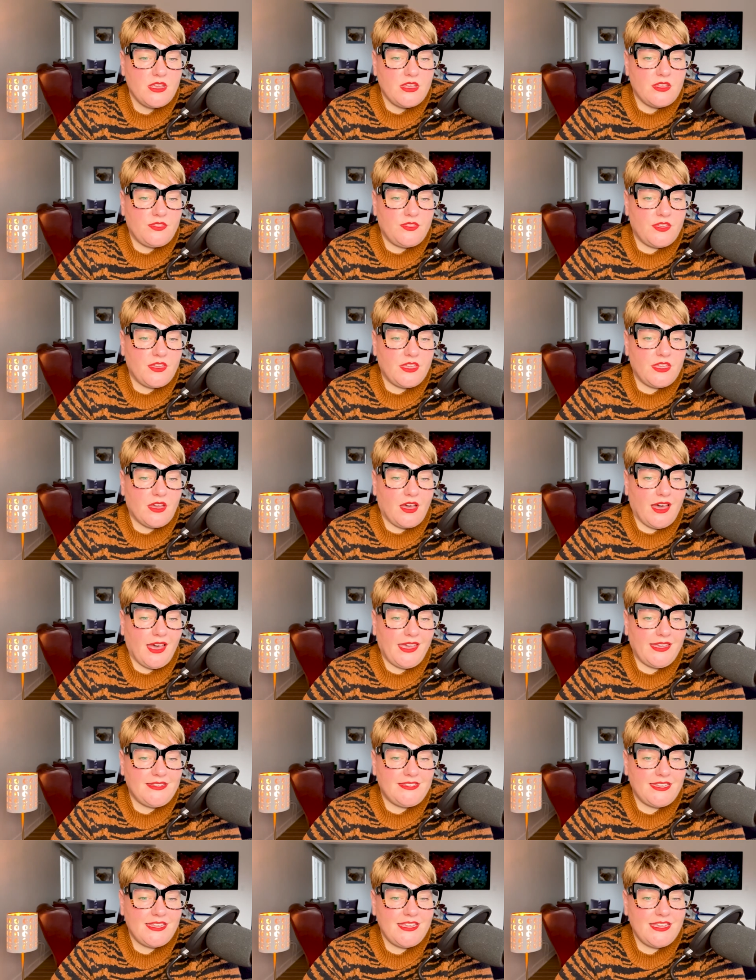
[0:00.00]
The
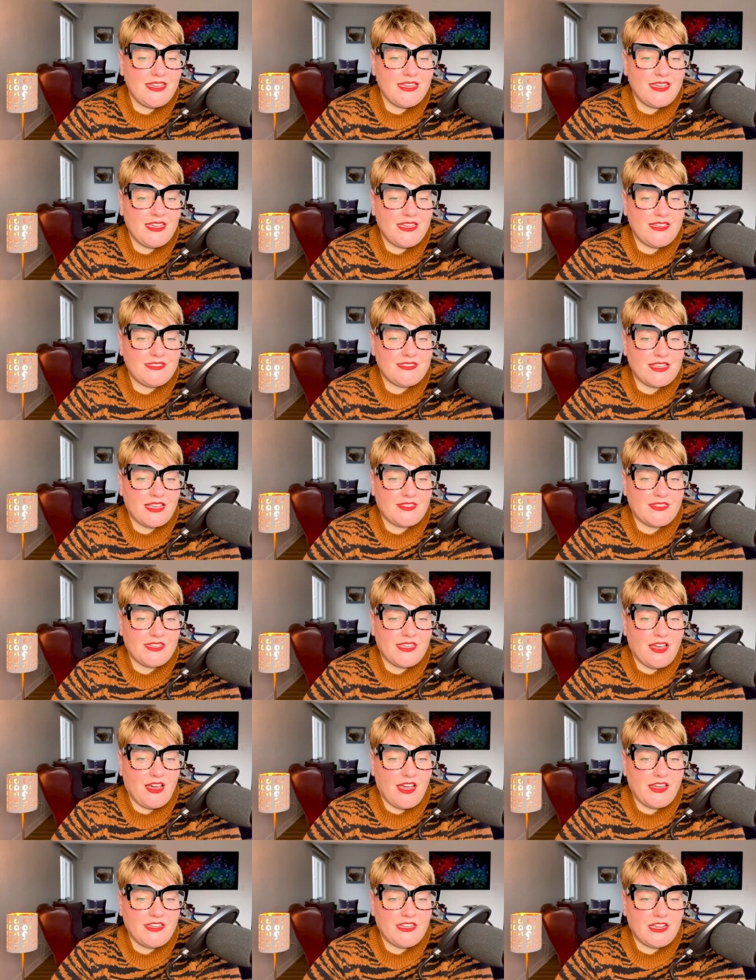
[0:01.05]
idea is that the
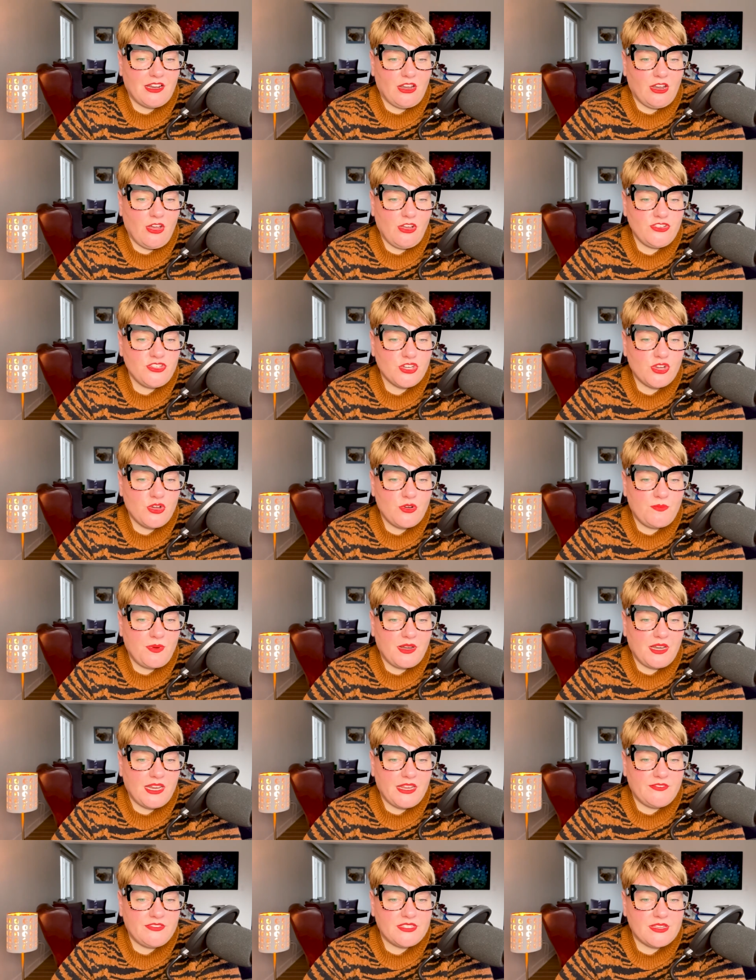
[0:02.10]
ideological
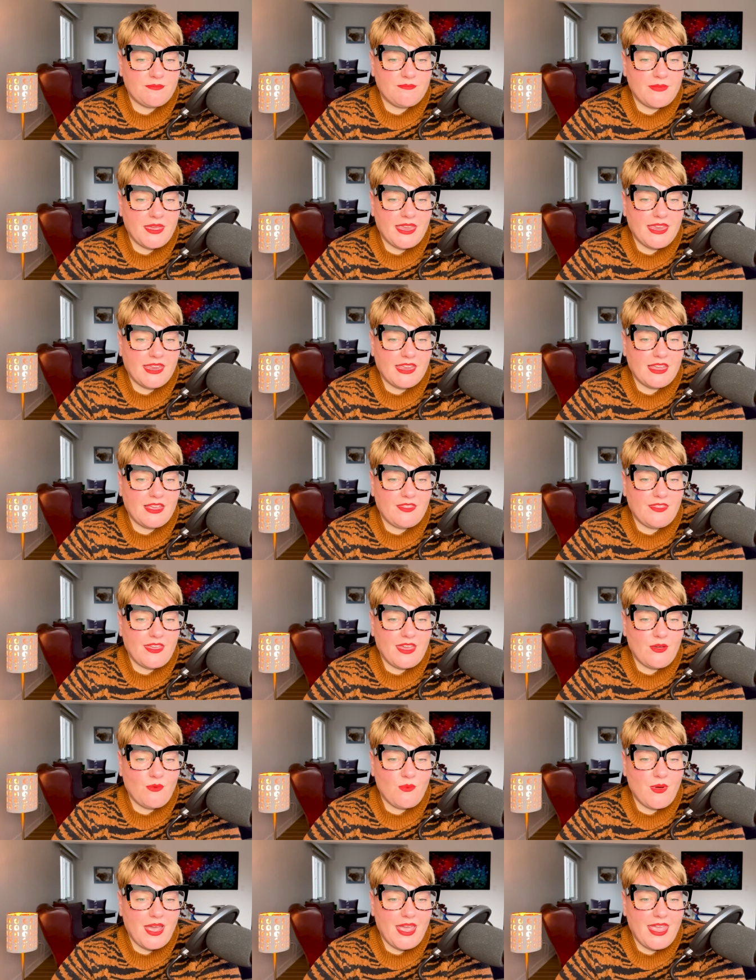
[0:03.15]
beliefs make
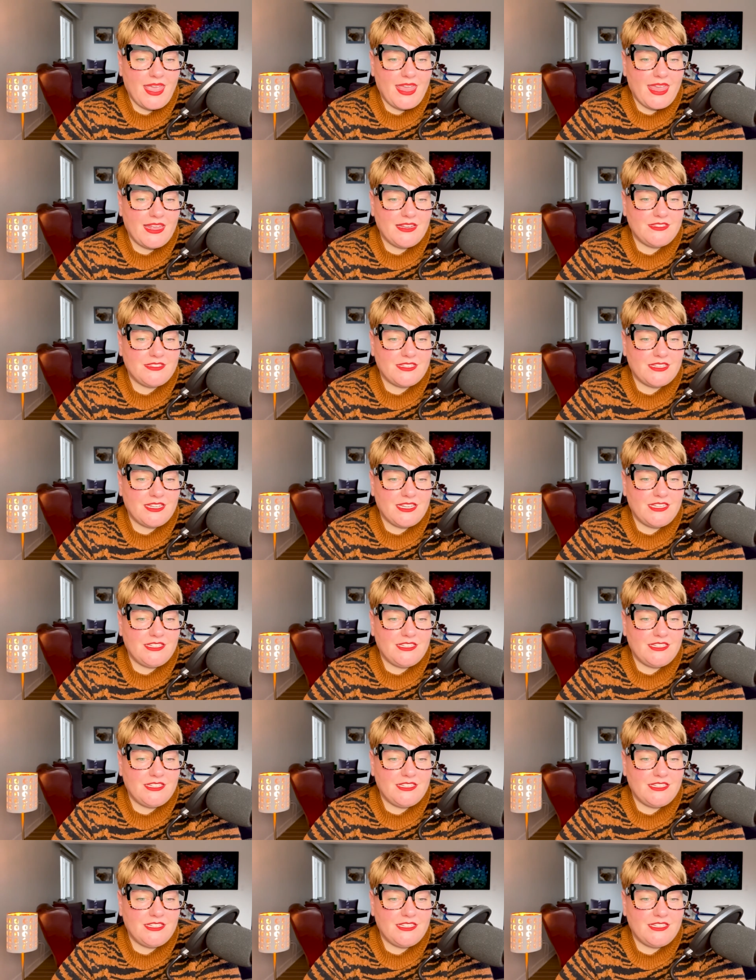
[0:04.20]
their way into